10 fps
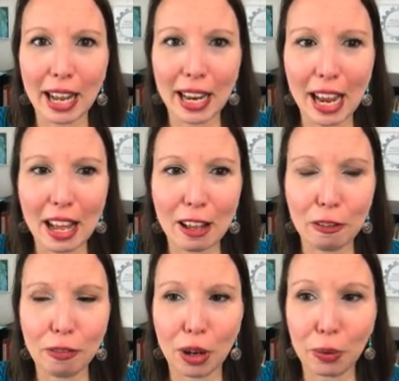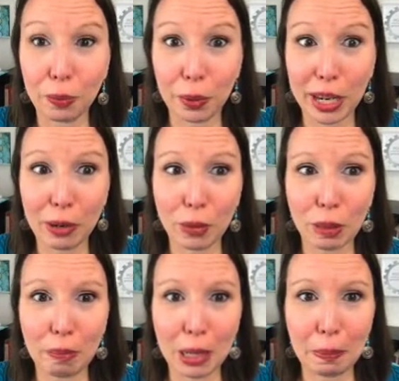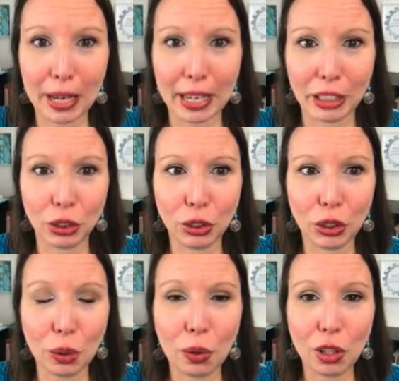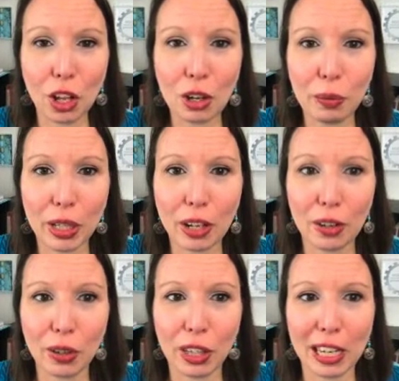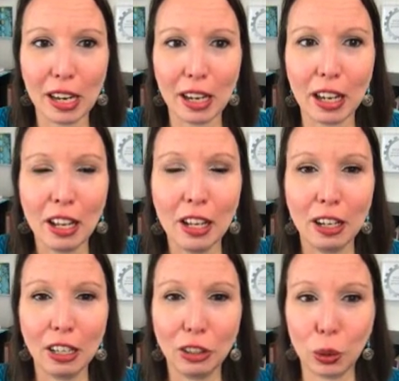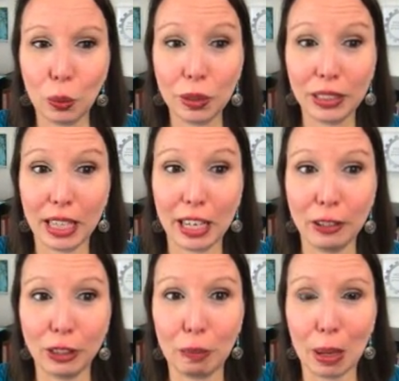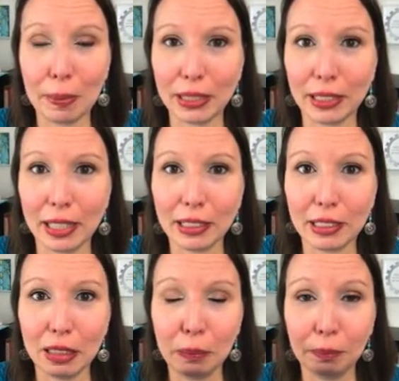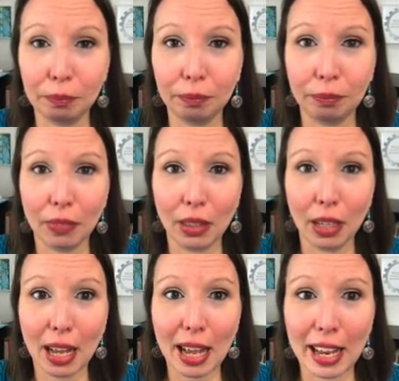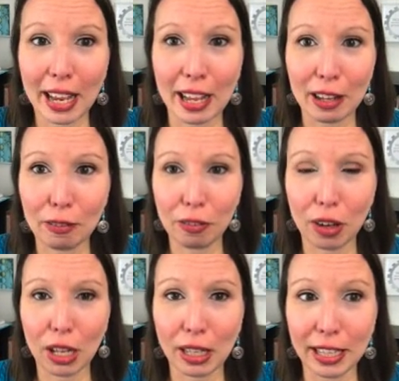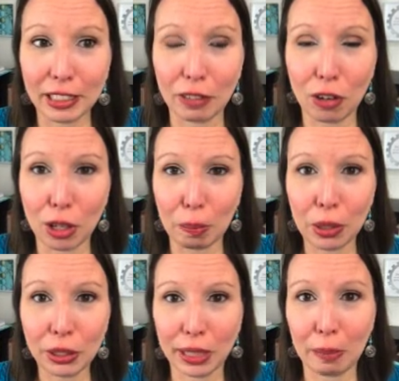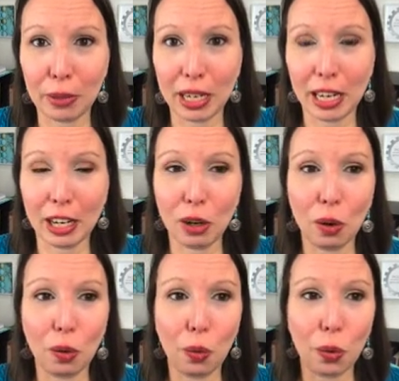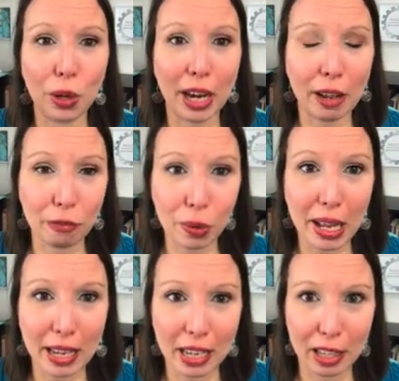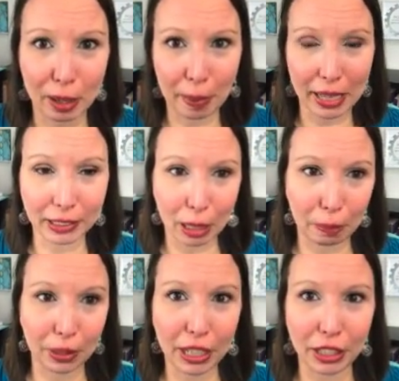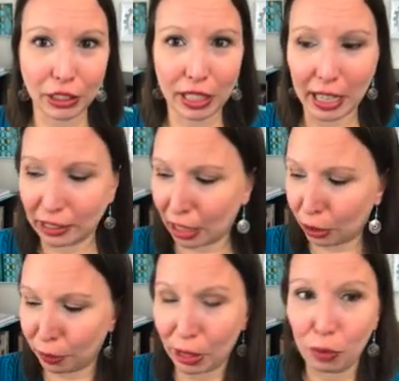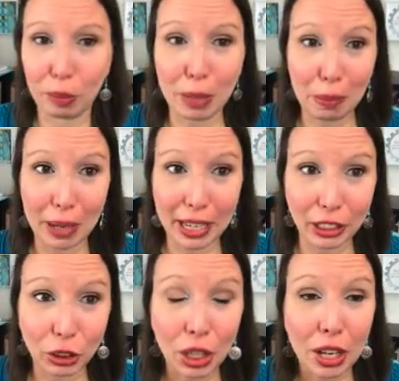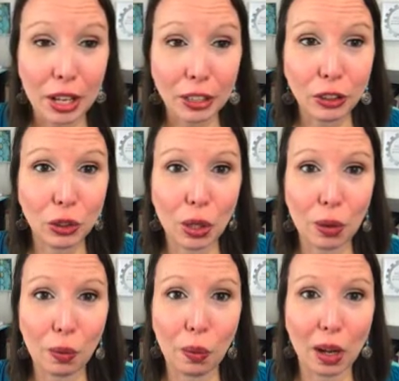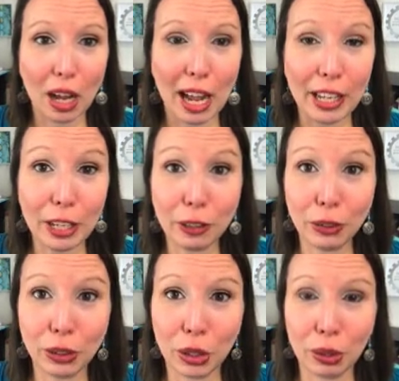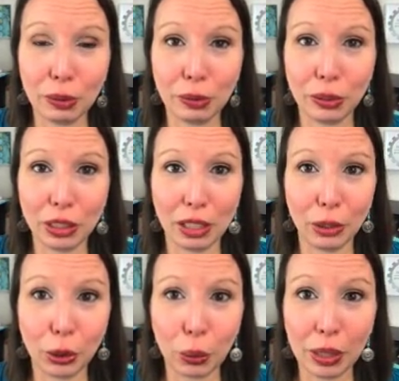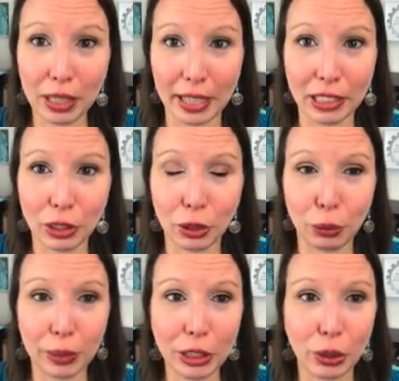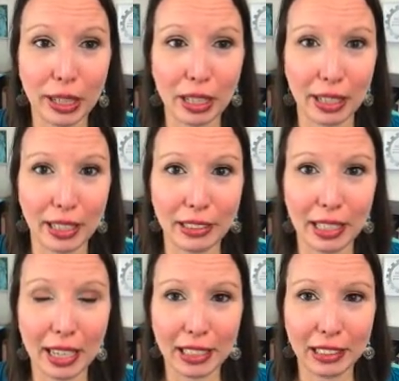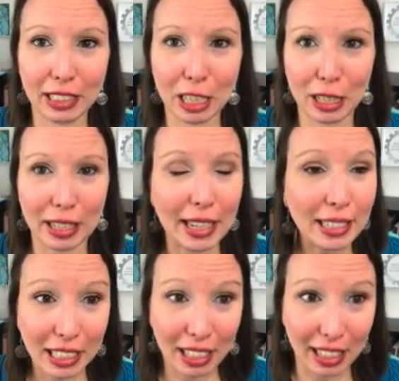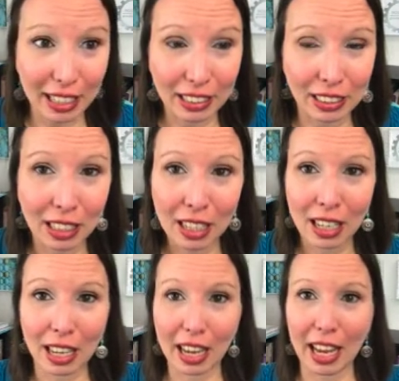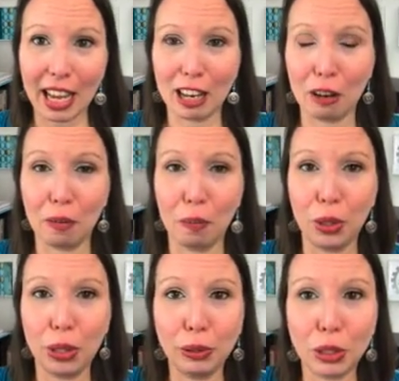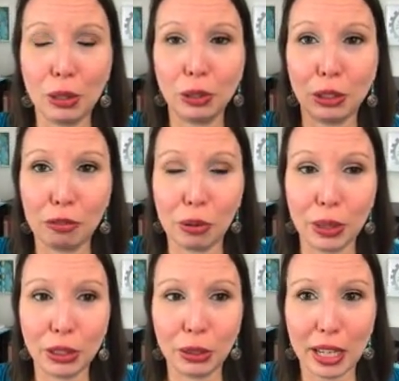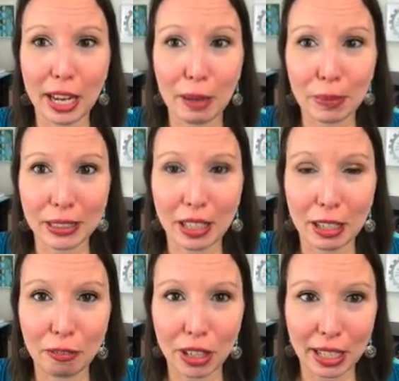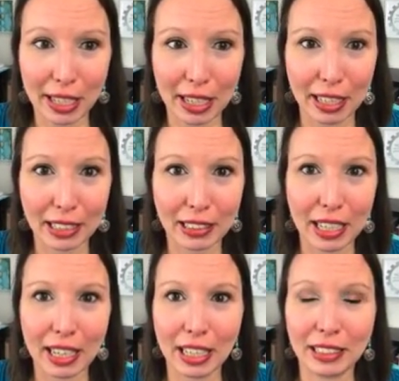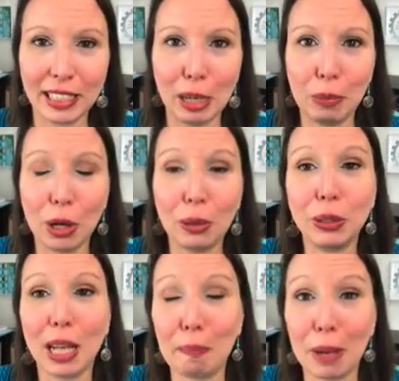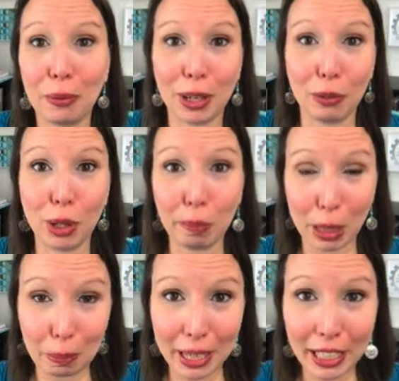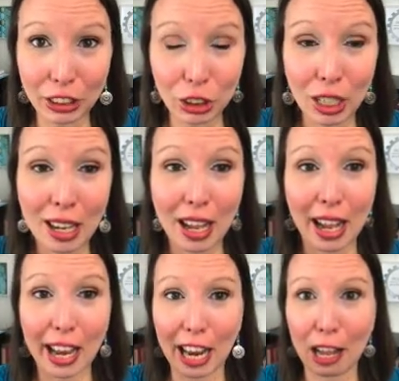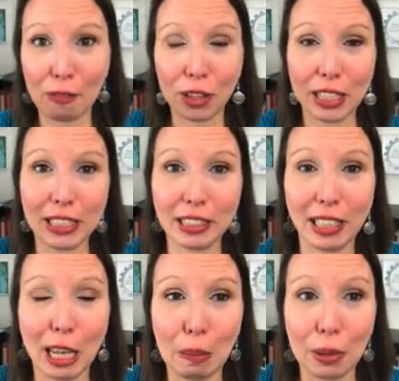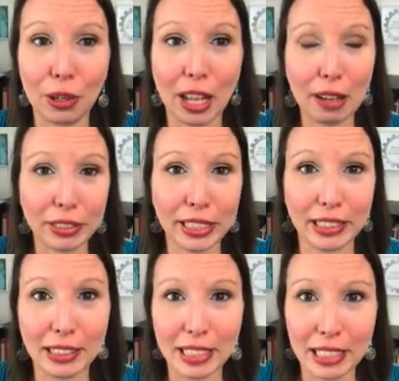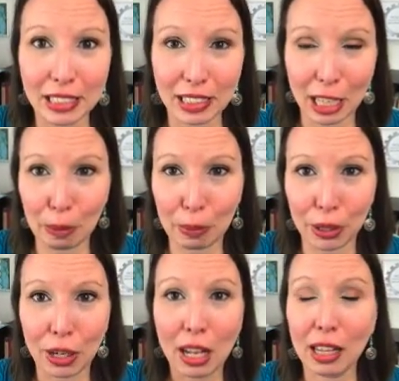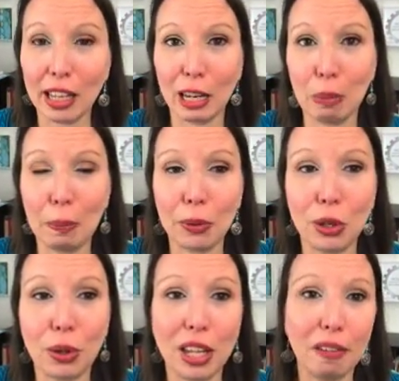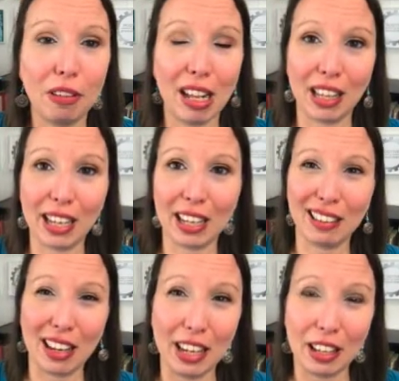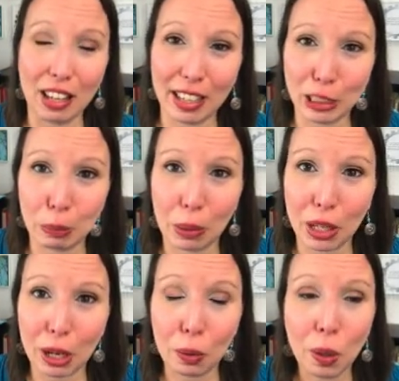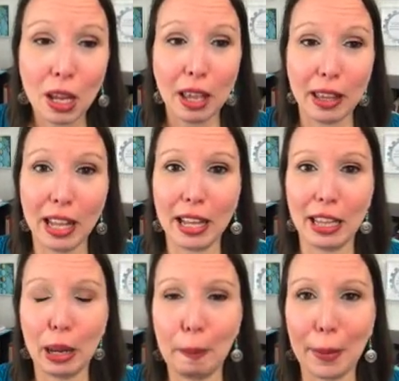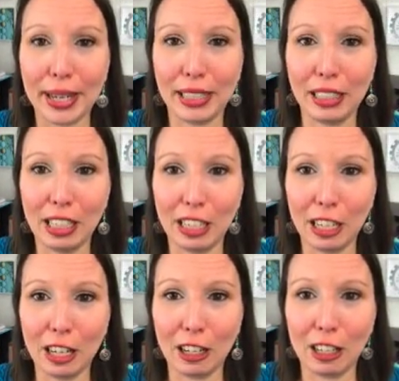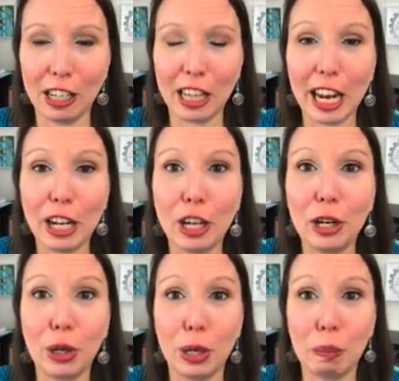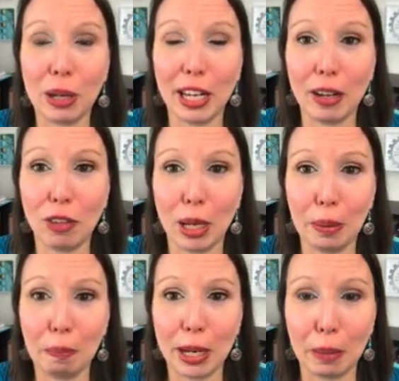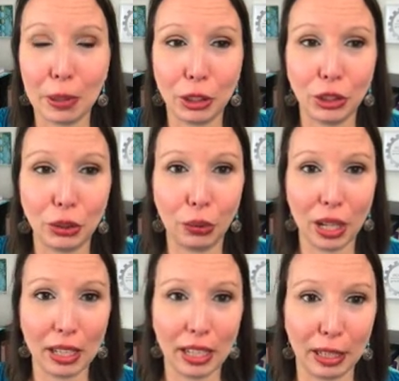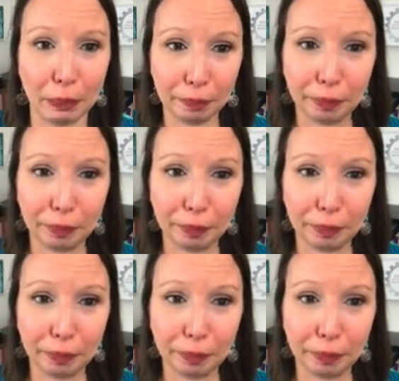I have a read with me page. So along with all the tools that I use in my business. I have a list of all the books I'm reading or have read in the past couple years, and that's on the Read With Me page. So I use those short links, those redirect links, as uh, easy links, and use those to forward to the Amazon affiliate links. And the same goes on my Read With Me page. I have the disclaimer, the FTC disclaimer, letting people know that if they click on any of the links below, that they might you know, that I could earn money if they make a purchase through that link.